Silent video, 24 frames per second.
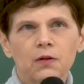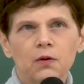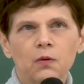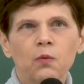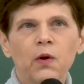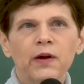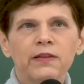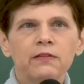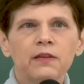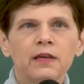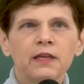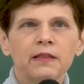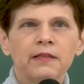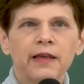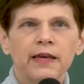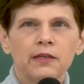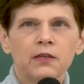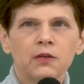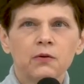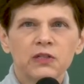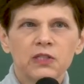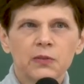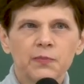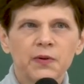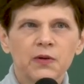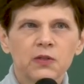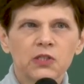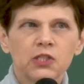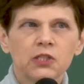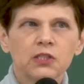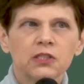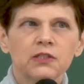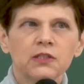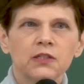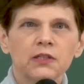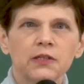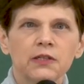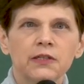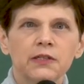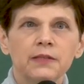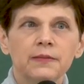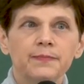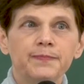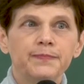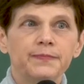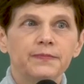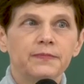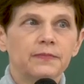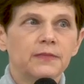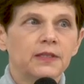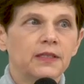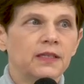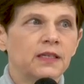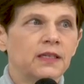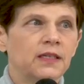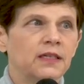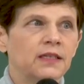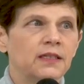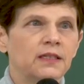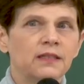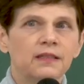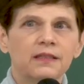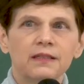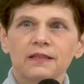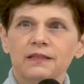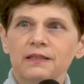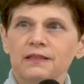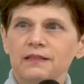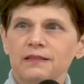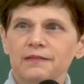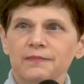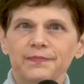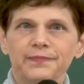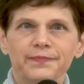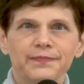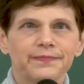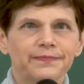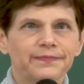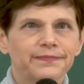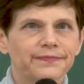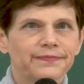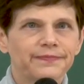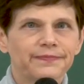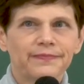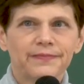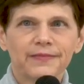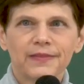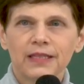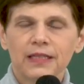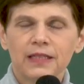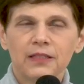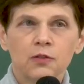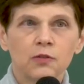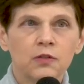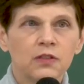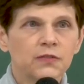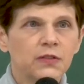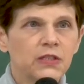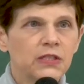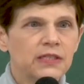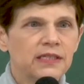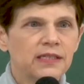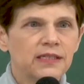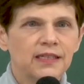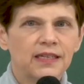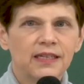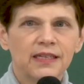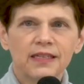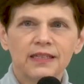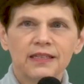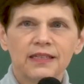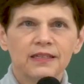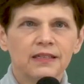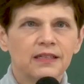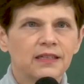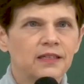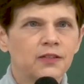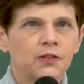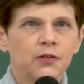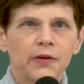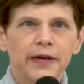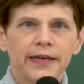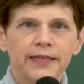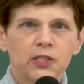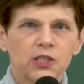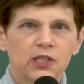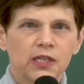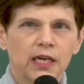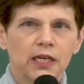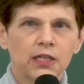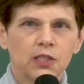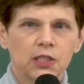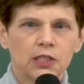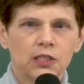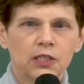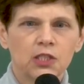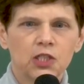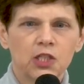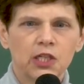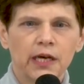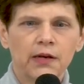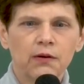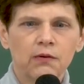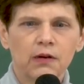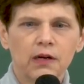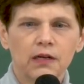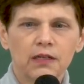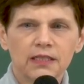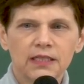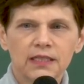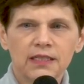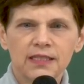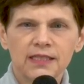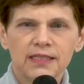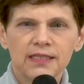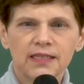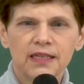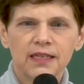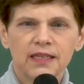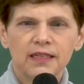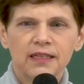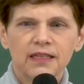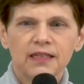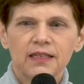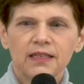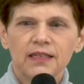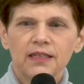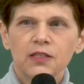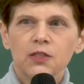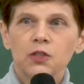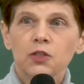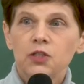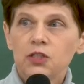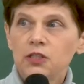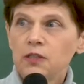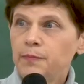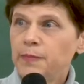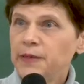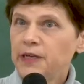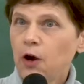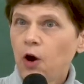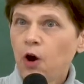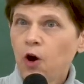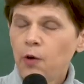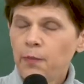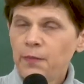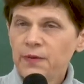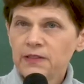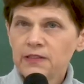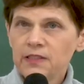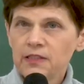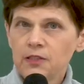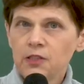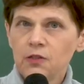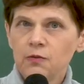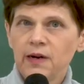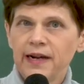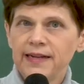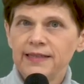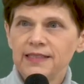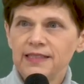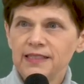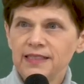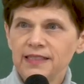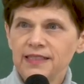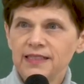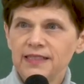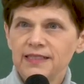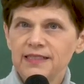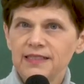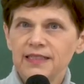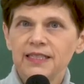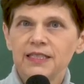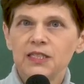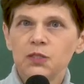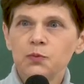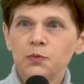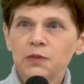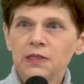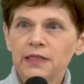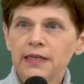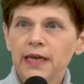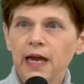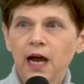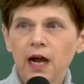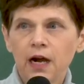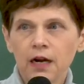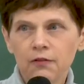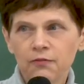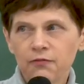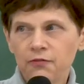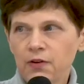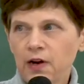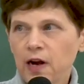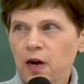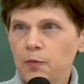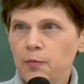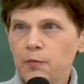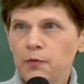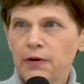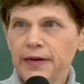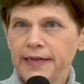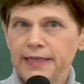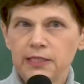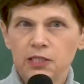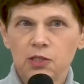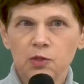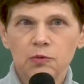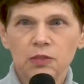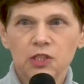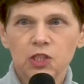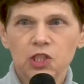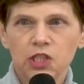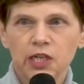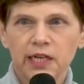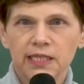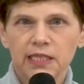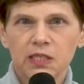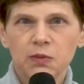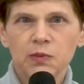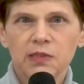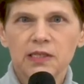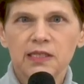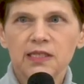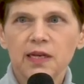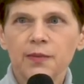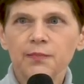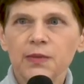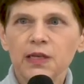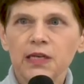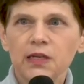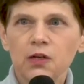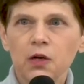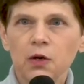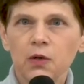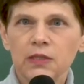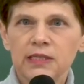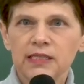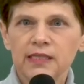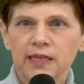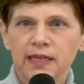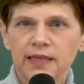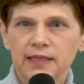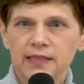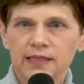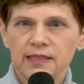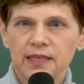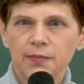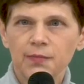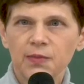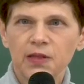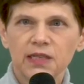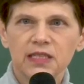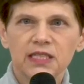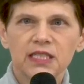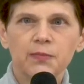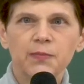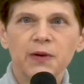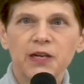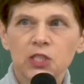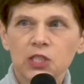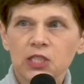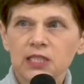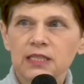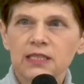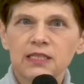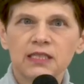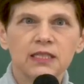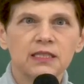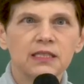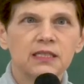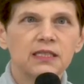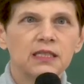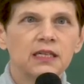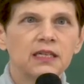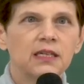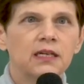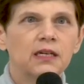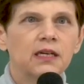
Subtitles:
one thing that you are supposed to learn in university, in your education in general, is you should be open to new ideas. It's really hard for our brains to adjust when something goes against something, especially since